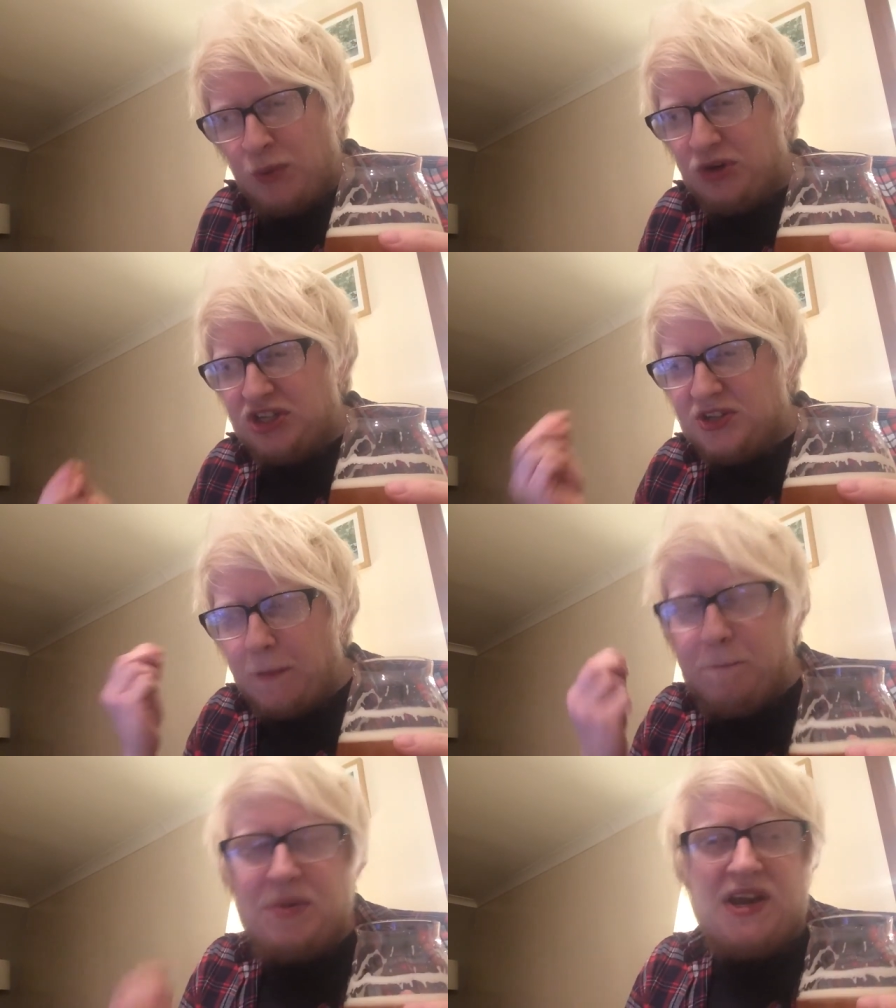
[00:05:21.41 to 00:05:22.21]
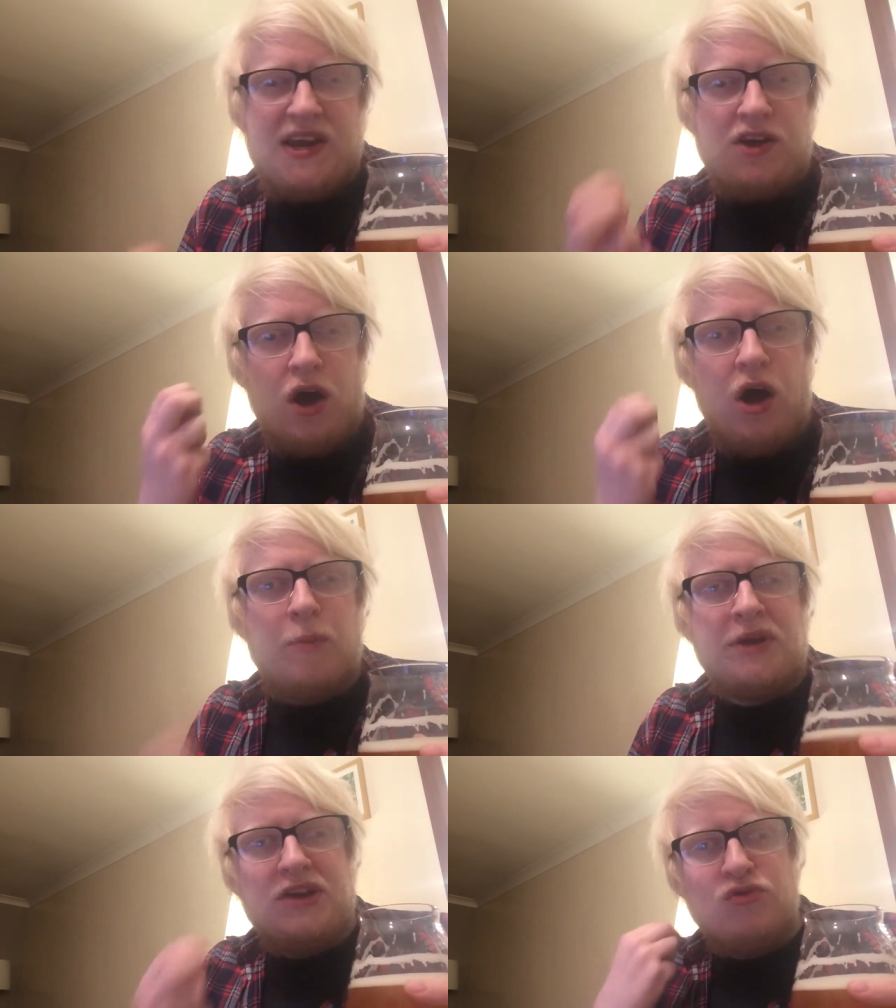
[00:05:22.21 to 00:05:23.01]
But it's a big
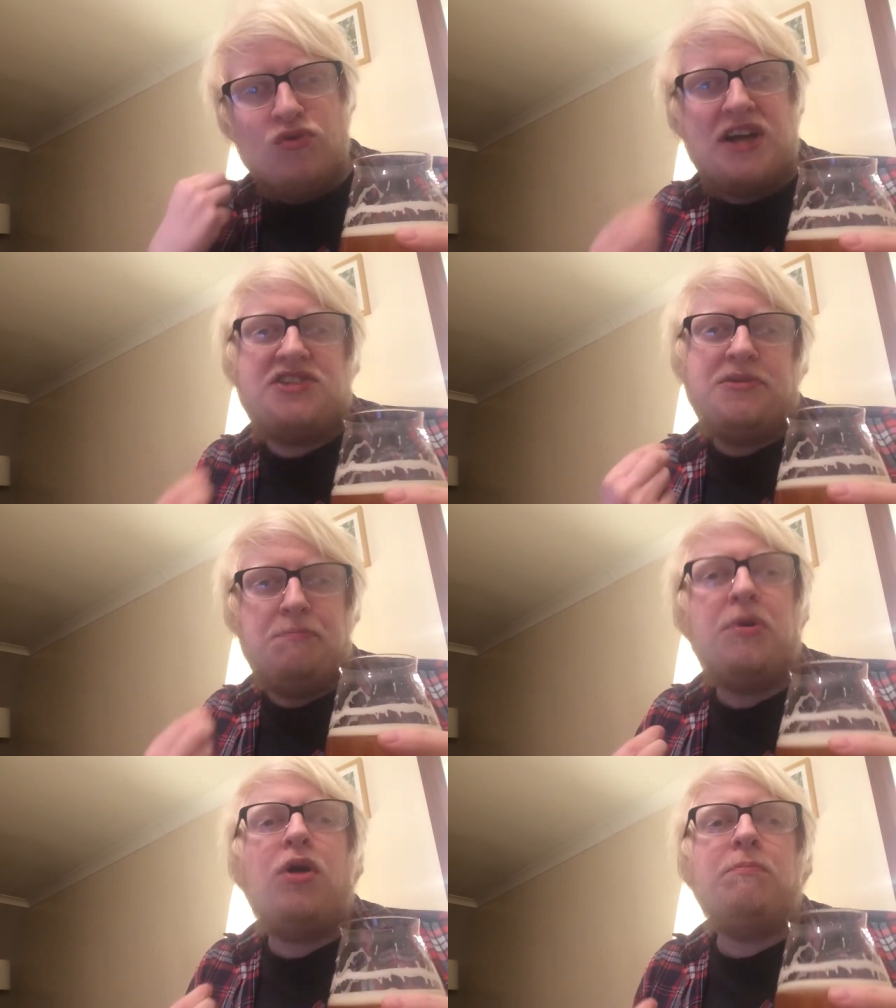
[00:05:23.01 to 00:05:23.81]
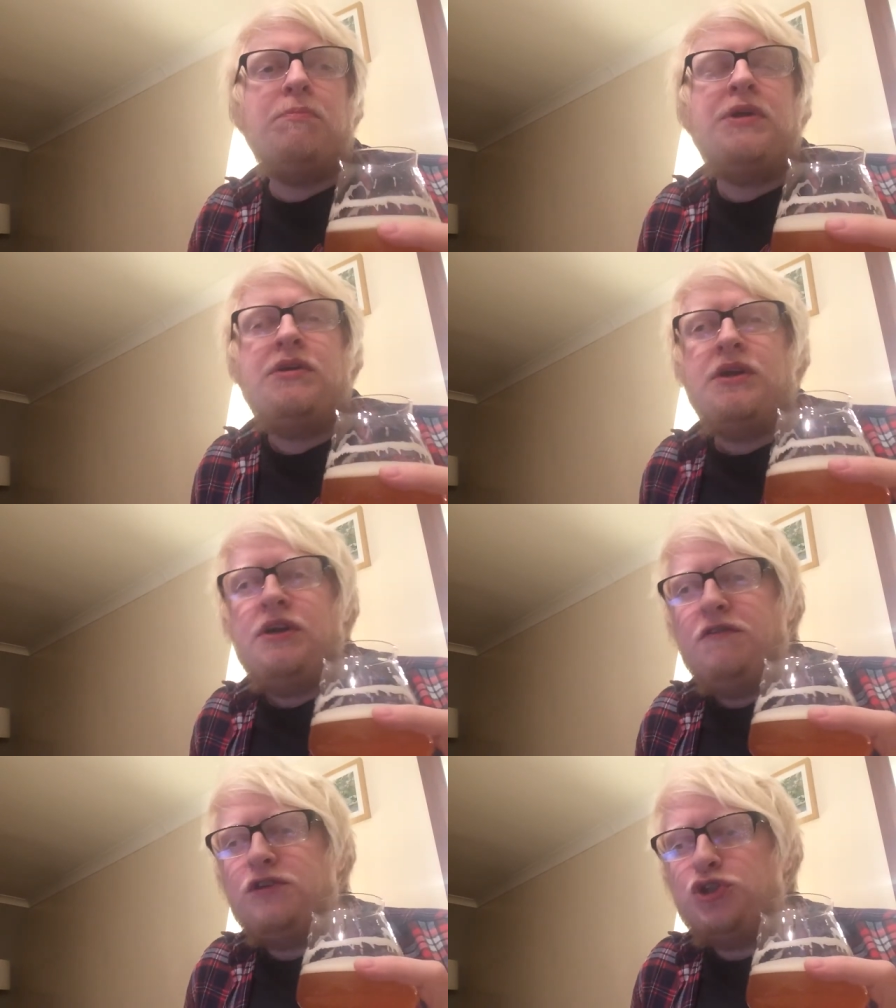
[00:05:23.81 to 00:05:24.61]
hoppy resin bomb
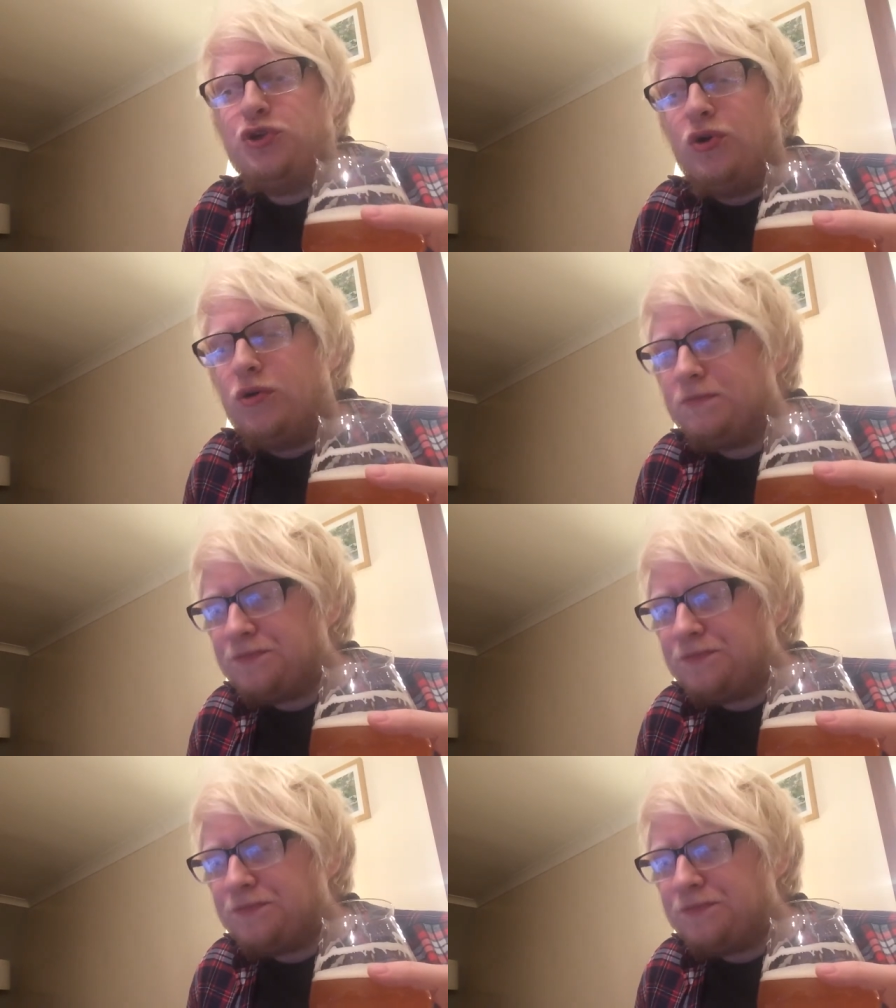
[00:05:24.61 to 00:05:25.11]
for sure.